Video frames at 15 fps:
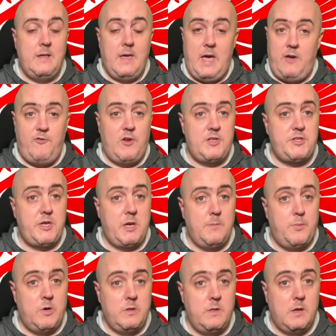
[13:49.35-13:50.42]
FSG are
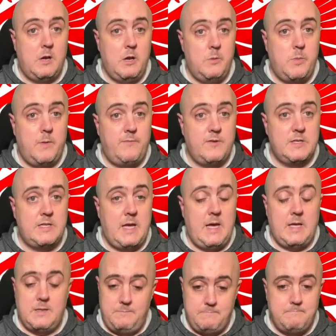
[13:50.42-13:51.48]
putting the club up for
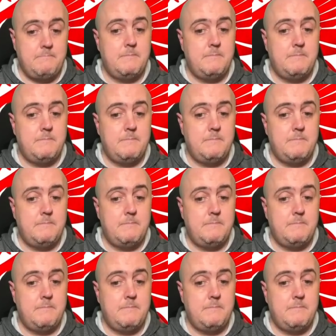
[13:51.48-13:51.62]
sale,